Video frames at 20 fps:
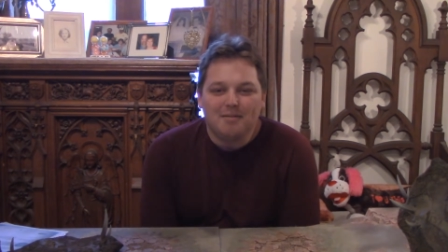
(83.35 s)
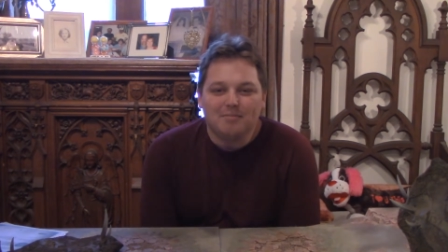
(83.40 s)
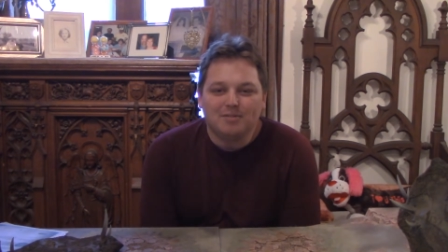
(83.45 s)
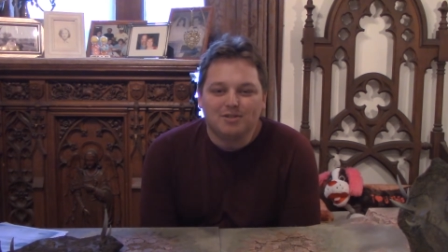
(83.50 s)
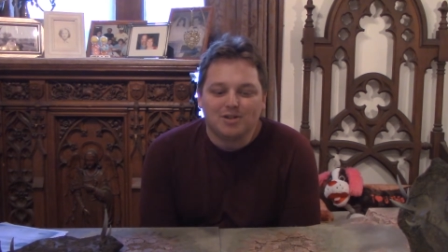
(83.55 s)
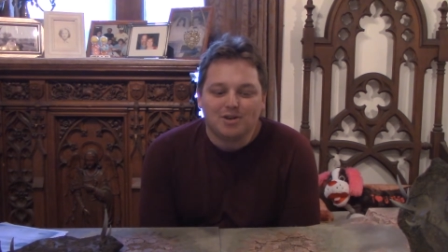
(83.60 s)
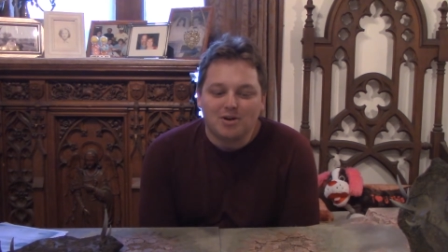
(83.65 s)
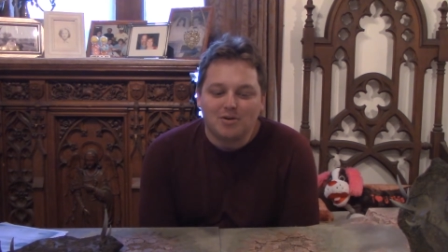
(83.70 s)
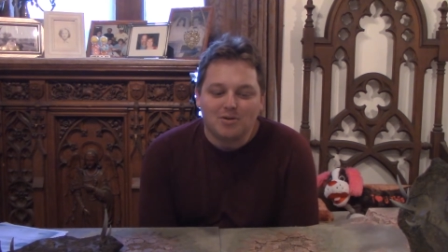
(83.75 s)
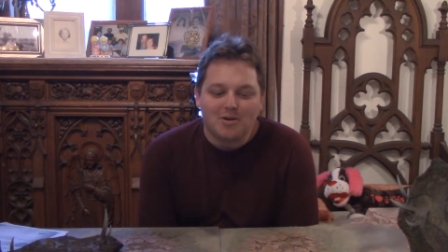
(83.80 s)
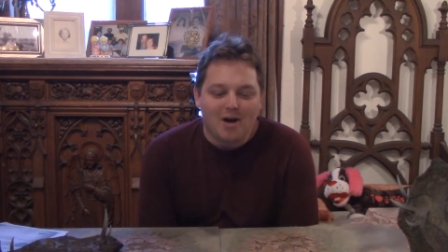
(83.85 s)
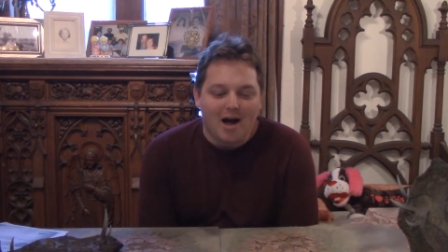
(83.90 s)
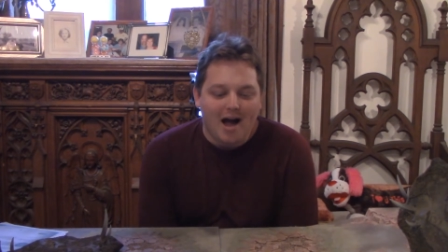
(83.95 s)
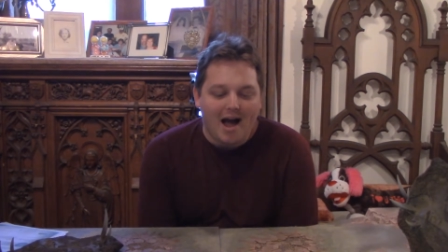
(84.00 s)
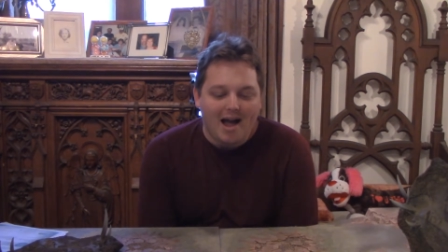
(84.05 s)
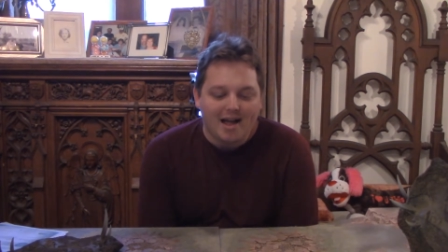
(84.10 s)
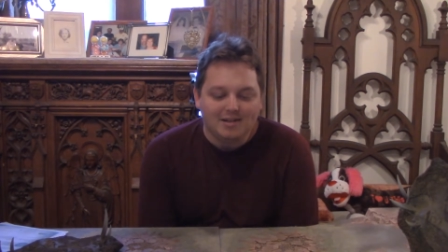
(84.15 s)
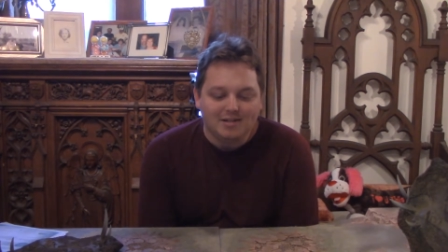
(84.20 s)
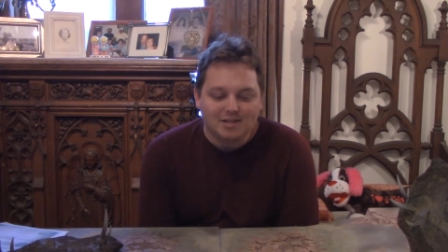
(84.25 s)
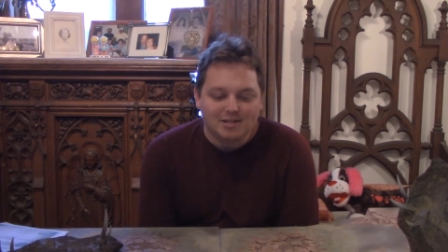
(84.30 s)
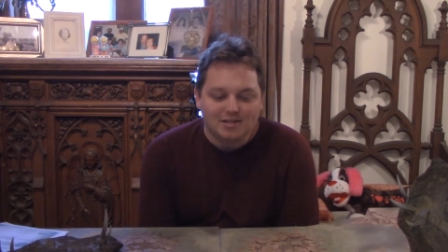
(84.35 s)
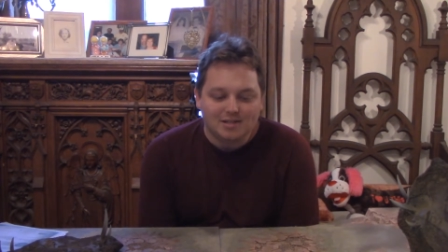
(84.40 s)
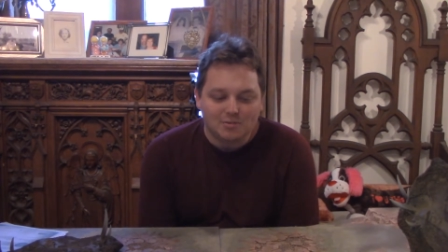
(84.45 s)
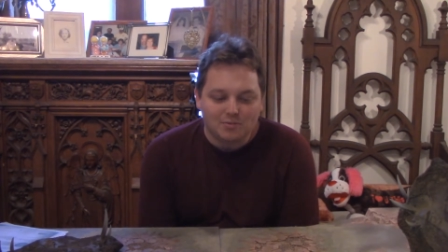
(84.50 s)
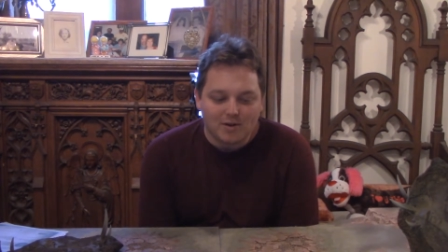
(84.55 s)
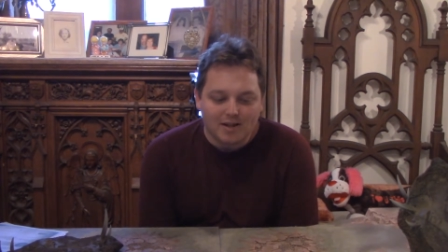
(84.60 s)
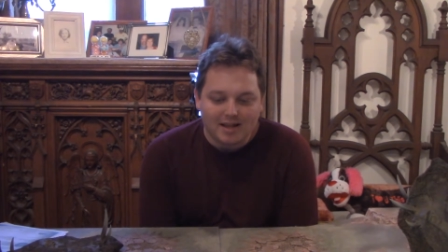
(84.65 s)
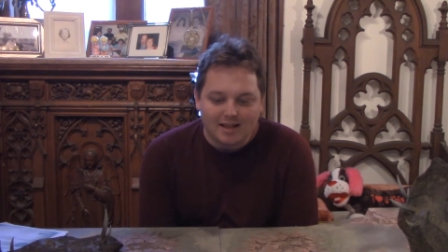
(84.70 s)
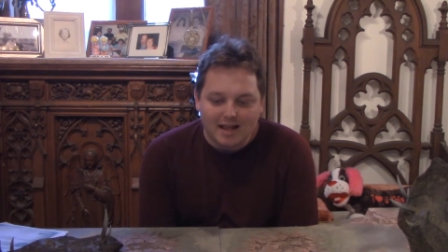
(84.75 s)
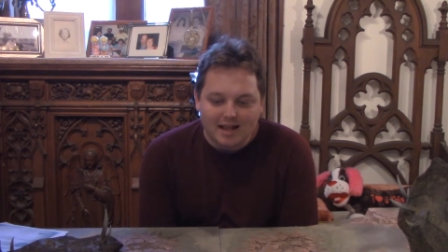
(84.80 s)
So I just
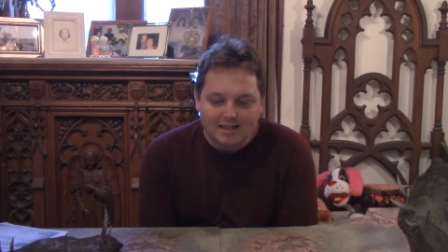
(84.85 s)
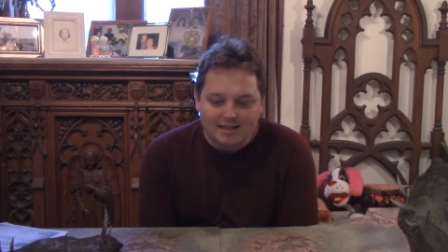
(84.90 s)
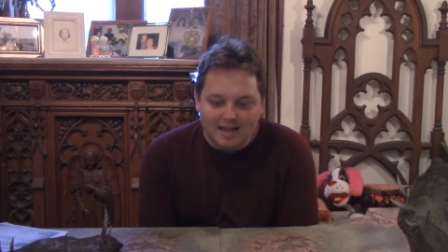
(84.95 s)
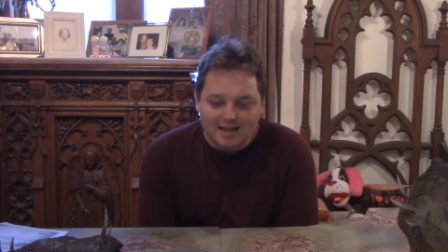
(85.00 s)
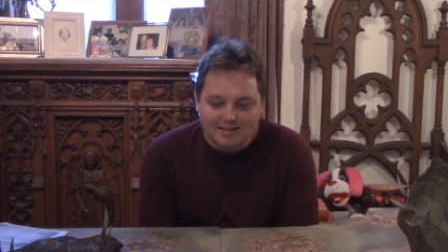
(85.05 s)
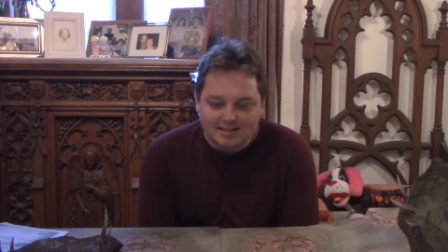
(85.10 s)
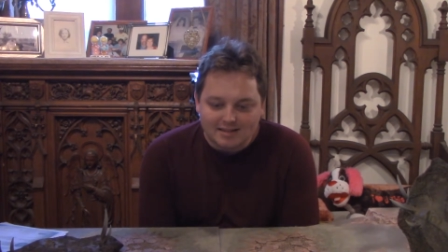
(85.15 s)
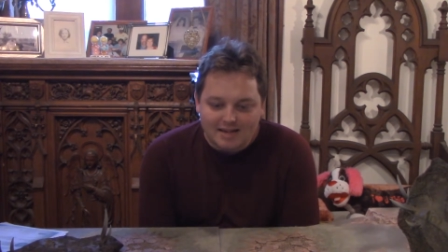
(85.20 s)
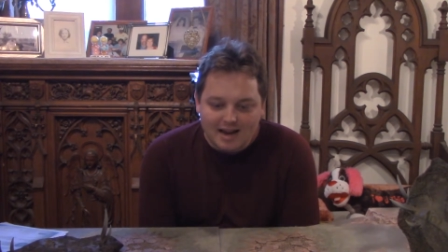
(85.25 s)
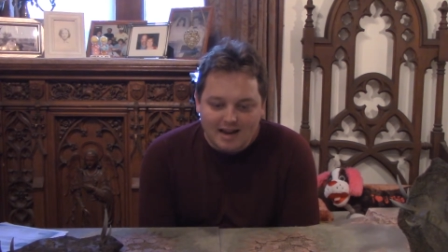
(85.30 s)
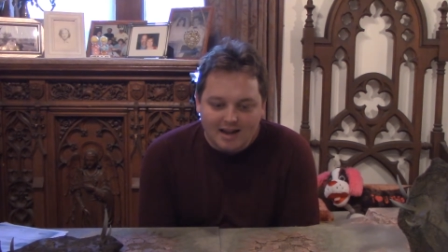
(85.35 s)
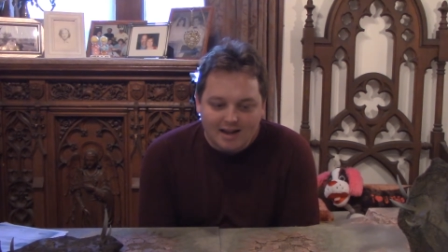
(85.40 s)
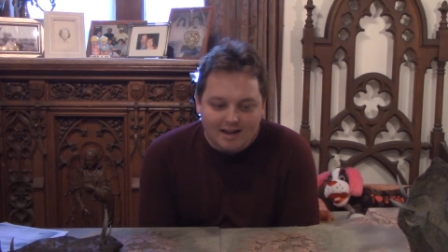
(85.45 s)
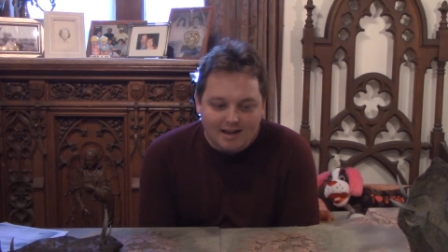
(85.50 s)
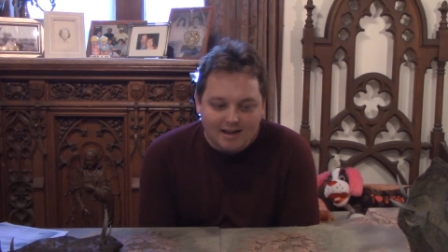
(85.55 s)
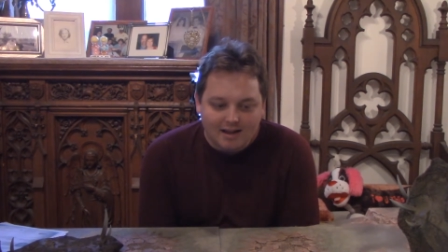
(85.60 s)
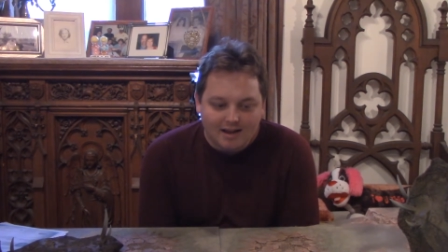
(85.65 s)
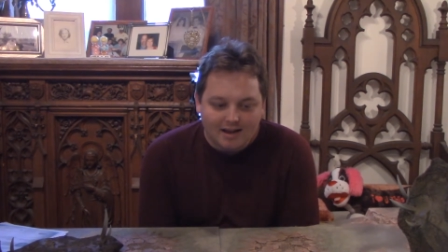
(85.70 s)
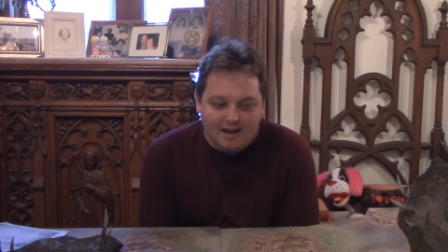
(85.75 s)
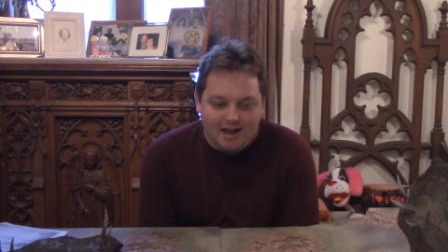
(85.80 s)
really like the aesthetic,